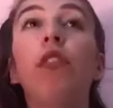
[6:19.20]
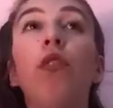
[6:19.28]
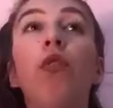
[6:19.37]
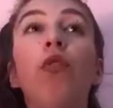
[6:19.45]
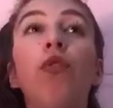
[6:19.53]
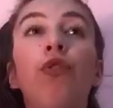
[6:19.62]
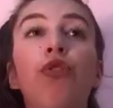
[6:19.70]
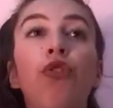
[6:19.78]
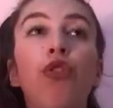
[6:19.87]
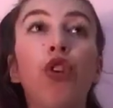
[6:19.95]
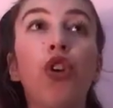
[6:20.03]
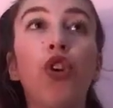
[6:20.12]

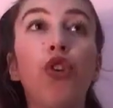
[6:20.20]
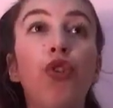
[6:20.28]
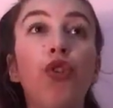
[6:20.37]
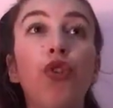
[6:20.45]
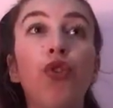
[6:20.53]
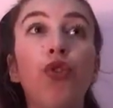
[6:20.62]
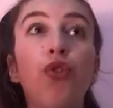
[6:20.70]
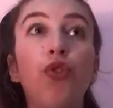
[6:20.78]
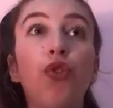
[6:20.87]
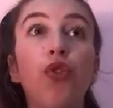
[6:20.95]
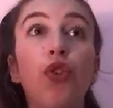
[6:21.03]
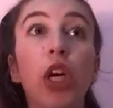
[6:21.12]

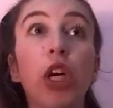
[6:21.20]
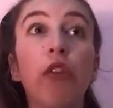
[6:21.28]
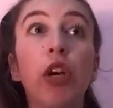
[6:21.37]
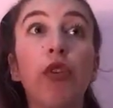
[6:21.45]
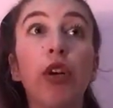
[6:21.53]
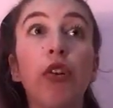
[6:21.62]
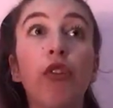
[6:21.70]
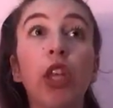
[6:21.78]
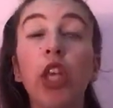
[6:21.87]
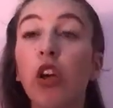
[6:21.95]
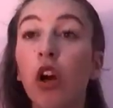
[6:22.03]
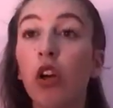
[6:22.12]
also,
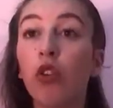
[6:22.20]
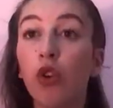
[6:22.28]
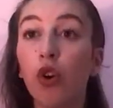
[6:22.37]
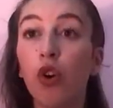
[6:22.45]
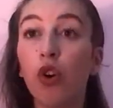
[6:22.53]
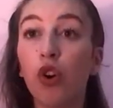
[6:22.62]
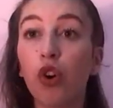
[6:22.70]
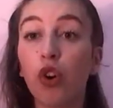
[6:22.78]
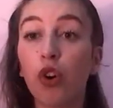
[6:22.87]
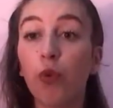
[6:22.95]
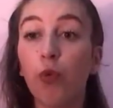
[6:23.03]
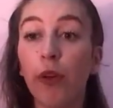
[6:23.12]
you got a
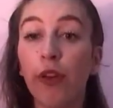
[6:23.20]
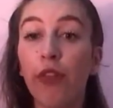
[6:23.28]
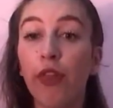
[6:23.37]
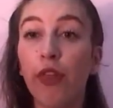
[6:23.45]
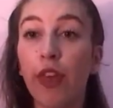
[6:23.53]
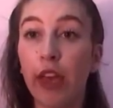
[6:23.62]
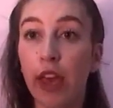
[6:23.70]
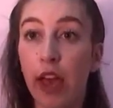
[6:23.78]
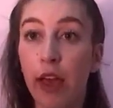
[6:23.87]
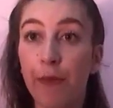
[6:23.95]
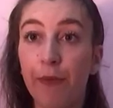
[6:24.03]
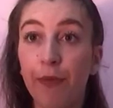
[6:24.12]
talk with
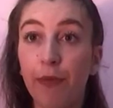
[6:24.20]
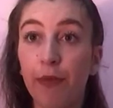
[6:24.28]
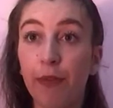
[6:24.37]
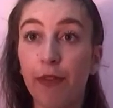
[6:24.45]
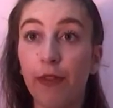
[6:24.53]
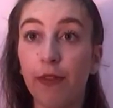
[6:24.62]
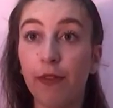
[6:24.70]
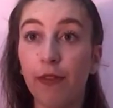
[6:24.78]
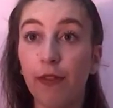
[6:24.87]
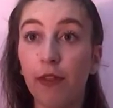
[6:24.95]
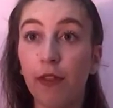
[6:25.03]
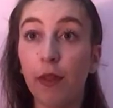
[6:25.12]
the
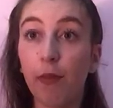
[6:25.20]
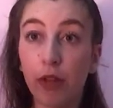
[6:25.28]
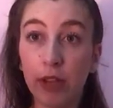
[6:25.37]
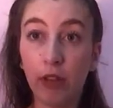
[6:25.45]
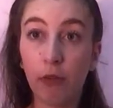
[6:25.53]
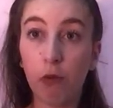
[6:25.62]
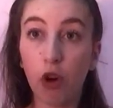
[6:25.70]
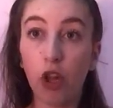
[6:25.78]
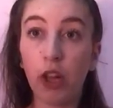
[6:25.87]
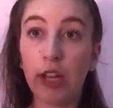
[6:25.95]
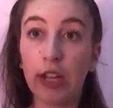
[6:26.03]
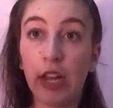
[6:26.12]

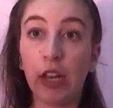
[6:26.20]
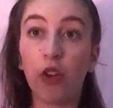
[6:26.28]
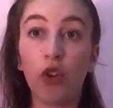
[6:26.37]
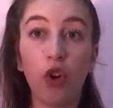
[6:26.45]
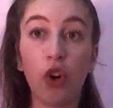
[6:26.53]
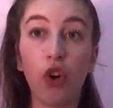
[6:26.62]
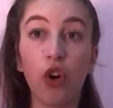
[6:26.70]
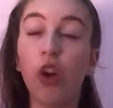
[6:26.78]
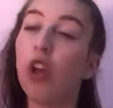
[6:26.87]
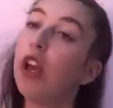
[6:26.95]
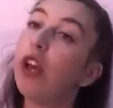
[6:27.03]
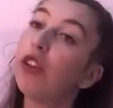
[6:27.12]
principal and like a tour,
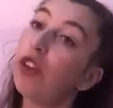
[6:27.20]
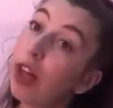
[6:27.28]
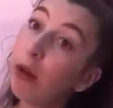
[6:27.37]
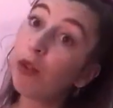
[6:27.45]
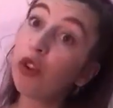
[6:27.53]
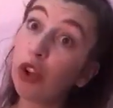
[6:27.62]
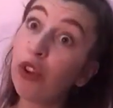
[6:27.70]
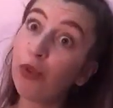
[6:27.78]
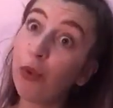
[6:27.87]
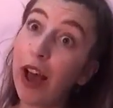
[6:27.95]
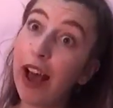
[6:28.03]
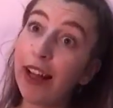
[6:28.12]
so that was good as
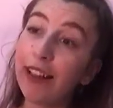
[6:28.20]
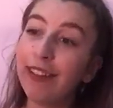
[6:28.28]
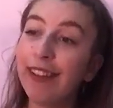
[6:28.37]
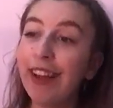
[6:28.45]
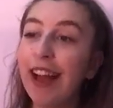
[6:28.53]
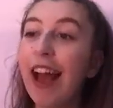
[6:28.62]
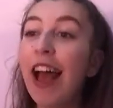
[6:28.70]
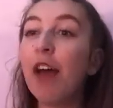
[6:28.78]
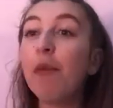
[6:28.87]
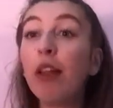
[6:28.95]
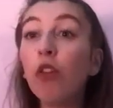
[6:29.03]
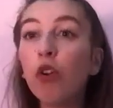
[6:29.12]
well.
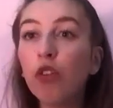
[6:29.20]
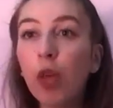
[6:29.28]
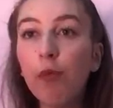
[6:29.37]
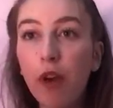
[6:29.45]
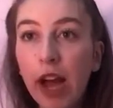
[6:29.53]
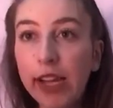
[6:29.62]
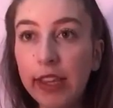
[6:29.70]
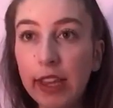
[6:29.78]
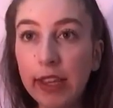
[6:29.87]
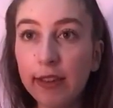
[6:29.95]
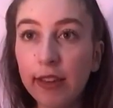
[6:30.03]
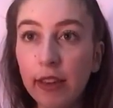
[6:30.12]
And also prior
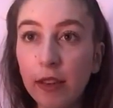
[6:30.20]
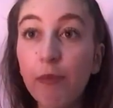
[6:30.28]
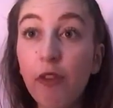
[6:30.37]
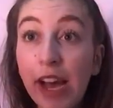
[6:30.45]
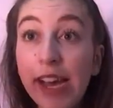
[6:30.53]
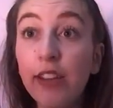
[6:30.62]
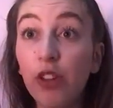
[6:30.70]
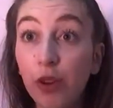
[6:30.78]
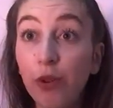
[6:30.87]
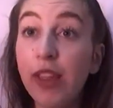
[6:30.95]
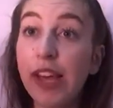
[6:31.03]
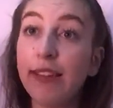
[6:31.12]

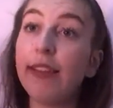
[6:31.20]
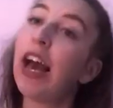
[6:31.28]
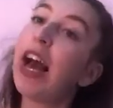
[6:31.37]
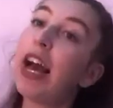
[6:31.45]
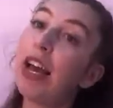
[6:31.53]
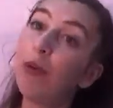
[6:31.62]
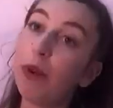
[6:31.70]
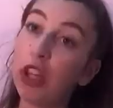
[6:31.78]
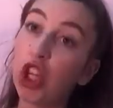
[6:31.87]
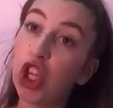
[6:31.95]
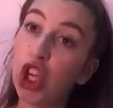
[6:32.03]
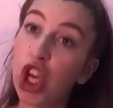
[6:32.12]
to this, I
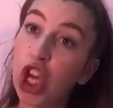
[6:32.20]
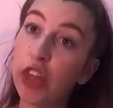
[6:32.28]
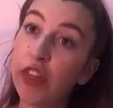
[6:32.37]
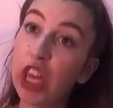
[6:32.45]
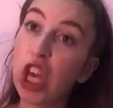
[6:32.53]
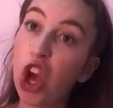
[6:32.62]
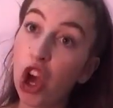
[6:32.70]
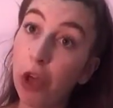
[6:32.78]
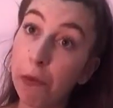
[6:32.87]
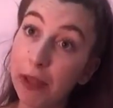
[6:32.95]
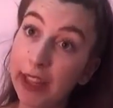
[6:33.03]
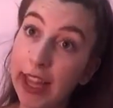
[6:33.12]
went to the
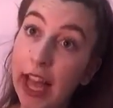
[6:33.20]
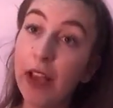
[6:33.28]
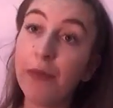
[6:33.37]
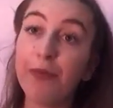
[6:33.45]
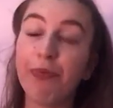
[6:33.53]
open day,